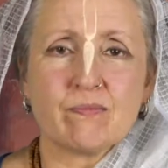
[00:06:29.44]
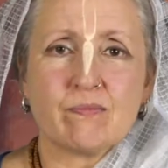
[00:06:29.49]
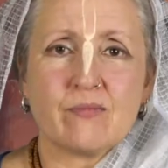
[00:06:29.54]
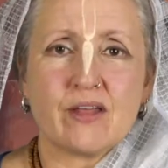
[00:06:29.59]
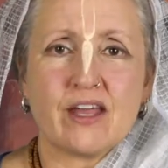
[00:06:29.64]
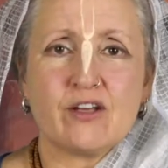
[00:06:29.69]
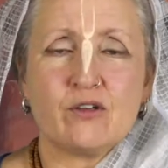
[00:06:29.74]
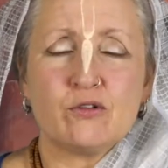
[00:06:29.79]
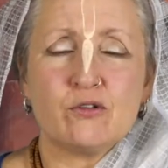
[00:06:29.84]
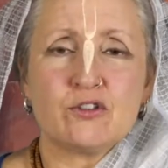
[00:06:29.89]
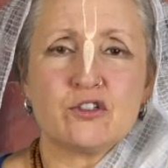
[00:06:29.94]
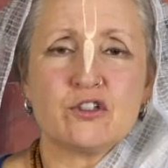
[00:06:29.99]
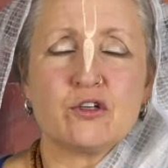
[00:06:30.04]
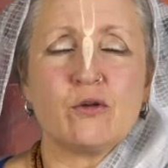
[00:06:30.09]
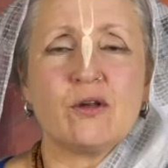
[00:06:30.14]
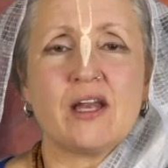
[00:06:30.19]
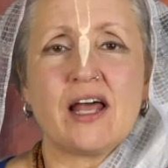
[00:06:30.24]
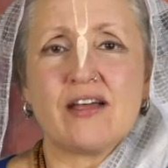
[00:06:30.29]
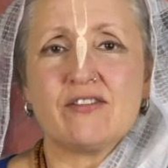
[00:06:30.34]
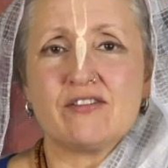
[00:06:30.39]
And also
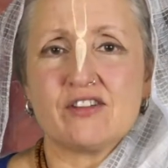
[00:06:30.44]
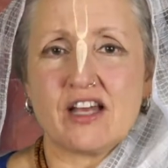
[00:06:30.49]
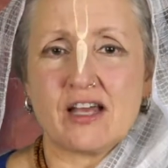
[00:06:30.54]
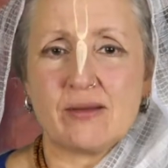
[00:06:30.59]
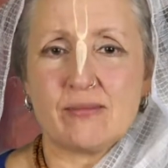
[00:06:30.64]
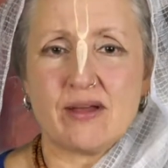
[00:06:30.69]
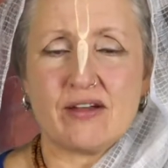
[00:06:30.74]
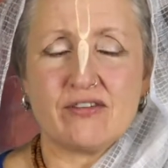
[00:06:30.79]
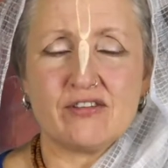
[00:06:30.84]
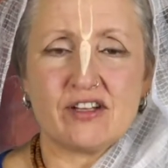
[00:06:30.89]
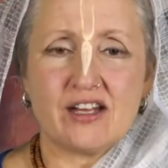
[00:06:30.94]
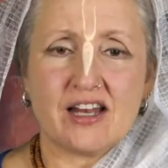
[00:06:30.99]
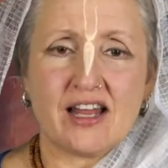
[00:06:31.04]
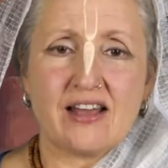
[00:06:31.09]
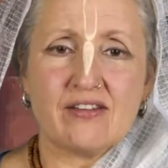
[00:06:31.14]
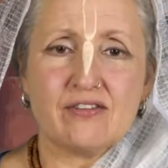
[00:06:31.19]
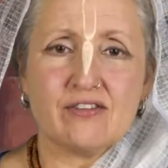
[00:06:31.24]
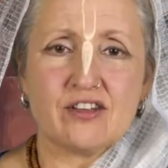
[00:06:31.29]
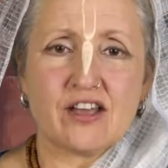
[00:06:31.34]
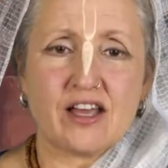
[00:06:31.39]
lifetime after
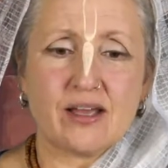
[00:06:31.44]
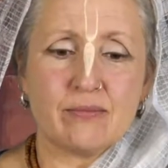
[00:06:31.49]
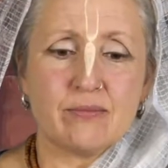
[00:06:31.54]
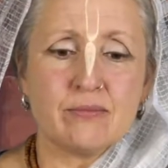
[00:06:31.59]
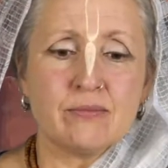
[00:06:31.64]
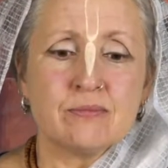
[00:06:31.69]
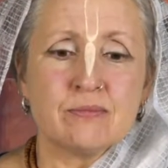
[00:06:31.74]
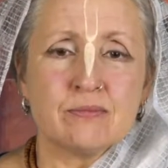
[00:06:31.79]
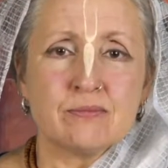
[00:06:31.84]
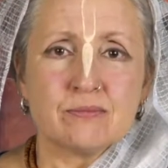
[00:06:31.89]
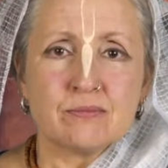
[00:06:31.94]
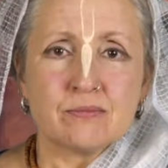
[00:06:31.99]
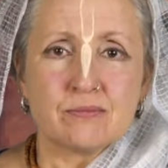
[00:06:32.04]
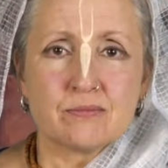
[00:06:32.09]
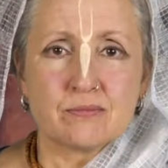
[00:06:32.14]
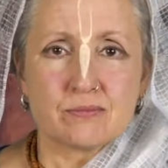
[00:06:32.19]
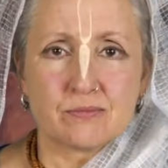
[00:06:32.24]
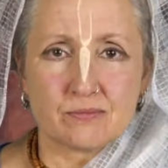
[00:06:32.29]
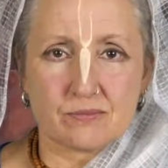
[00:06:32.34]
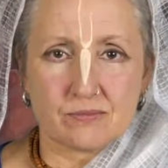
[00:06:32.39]
lifetime,
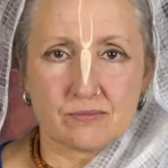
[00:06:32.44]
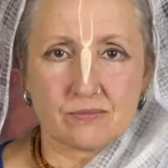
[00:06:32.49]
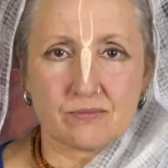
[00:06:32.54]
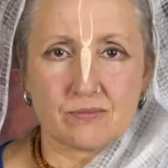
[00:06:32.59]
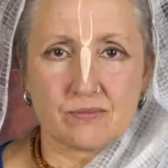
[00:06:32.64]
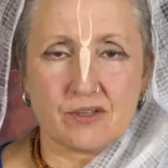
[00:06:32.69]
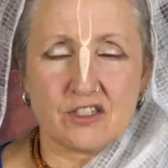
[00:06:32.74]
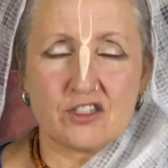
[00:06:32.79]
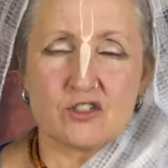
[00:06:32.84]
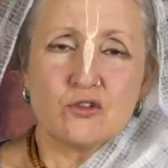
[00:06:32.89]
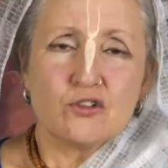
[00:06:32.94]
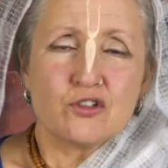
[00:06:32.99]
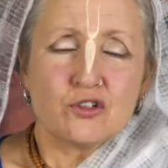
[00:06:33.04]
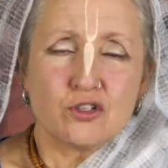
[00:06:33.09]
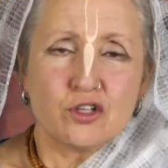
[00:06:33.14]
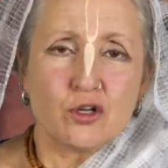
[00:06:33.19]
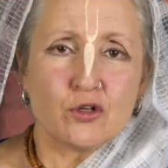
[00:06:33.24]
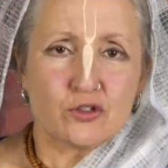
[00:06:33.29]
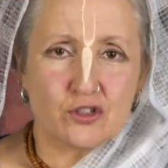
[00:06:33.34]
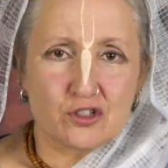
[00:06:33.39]
it's also
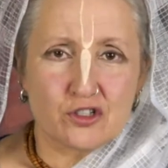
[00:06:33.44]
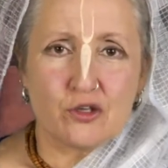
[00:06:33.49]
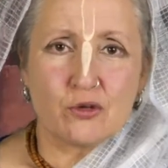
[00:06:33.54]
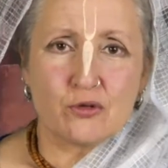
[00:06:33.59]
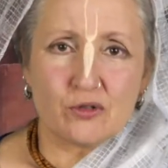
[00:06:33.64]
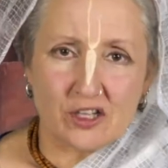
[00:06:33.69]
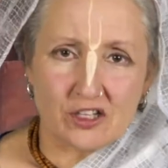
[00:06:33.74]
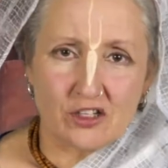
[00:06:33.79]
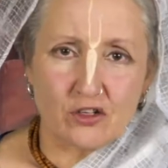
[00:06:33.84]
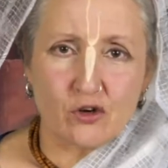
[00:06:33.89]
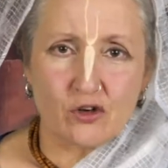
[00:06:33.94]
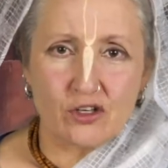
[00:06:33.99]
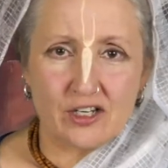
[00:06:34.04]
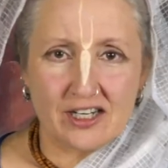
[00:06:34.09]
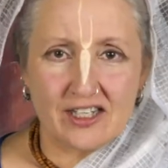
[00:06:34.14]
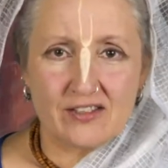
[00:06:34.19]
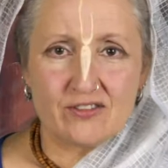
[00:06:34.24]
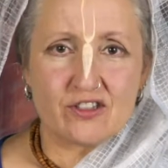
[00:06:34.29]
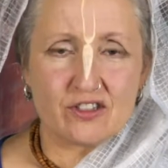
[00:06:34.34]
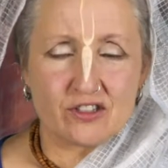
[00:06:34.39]
not so that God
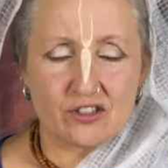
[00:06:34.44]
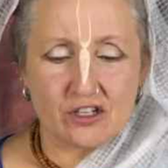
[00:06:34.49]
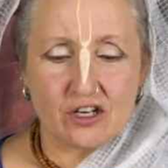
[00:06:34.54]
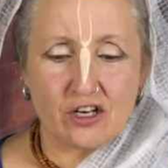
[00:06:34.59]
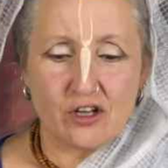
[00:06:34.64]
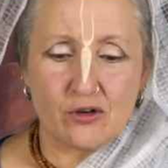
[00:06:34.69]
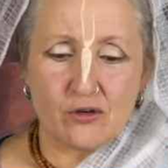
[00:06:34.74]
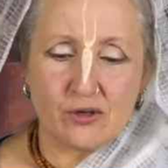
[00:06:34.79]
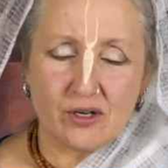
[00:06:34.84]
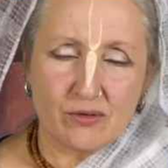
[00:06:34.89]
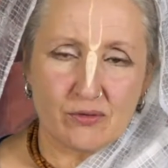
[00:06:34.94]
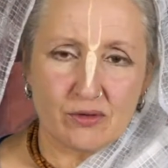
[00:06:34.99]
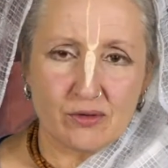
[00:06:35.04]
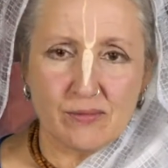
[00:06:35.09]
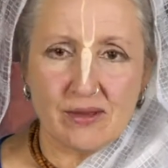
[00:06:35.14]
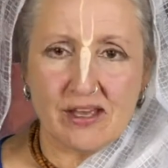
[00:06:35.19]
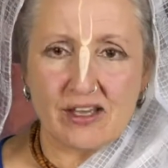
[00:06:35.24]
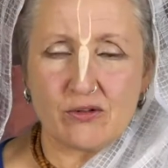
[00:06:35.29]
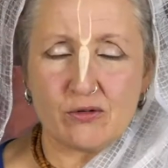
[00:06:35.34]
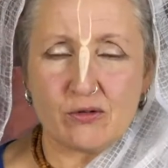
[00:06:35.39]
leaves us alone and we
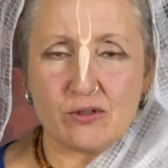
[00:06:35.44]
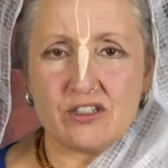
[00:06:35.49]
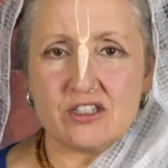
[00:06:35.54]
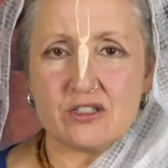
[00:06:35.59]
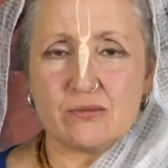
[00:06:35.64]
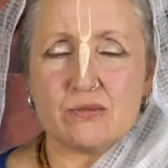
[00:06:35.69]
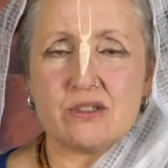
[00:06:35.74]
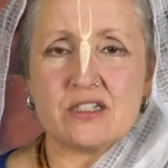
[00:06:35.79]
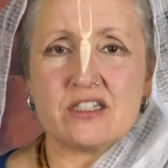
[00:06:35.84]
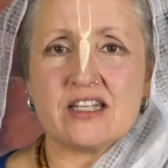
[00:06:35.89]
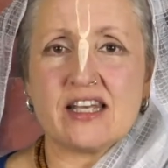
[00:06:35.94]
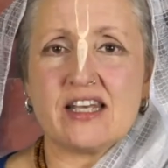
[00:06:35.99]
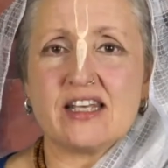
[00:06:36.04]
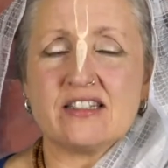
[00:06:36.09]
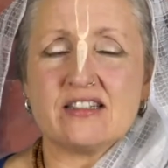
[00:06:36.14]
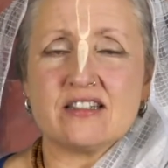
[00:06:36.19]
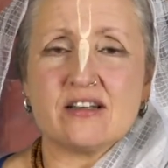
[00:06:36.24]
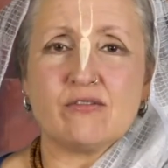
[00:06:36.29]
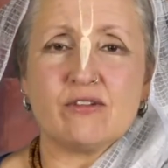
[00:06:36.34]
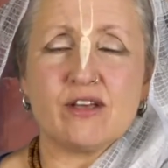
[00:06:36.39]
make all these
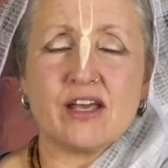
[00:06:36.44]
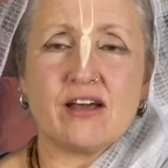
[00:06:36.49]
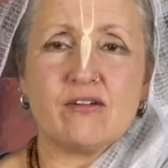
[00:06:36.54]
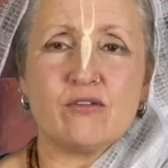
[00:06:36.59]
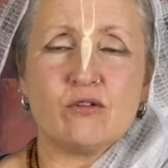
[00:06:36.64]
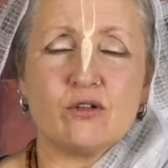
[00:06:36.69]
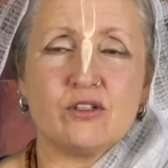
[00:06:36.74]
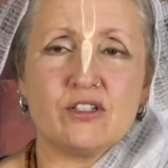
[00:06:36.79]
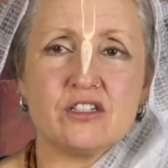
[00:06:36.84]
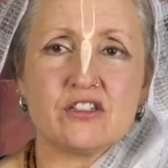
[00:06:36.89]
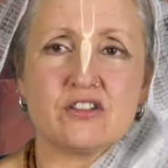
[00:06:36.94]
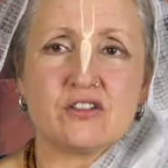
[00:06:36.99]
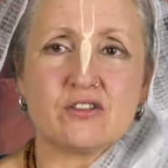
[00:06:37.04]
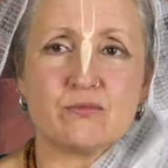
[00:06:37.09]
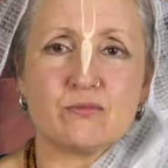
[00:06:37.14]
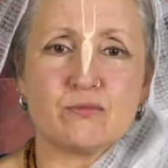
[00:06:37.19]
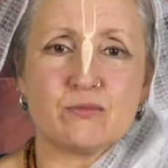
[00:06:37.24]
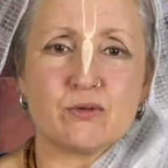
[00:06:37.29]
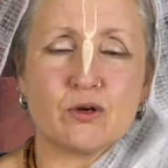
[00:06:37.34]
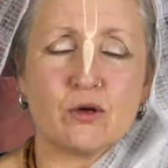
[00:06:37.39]
mistakes and we have all these
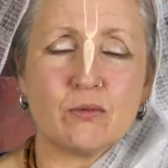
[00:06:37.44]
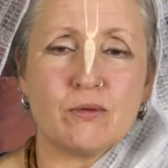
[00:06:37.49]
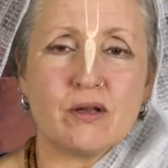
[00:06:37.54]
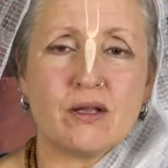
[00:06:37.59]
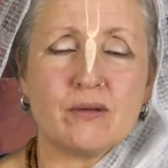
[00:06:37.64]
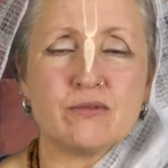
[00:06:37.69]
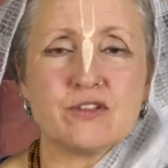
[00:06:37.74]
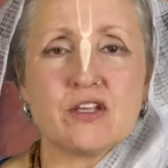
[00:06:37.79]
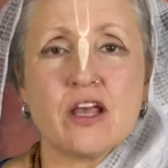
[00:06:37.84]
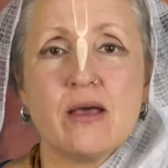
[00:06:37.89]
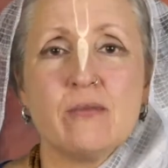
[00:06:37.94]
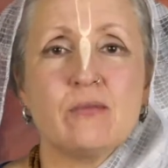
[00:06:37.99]
problems.